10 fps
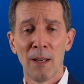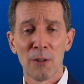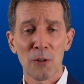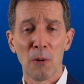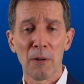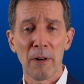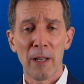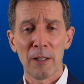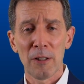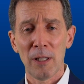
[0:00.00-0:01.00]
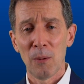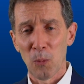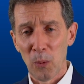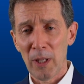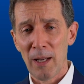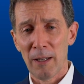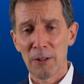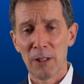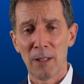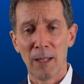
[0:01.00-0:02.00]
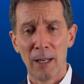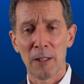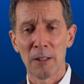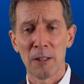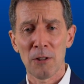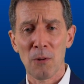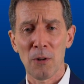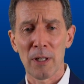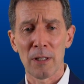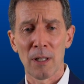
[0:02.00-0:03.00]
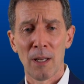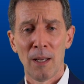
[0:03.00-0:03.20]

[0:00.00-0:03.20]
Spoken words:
solar energy, wind energy, and energy storage.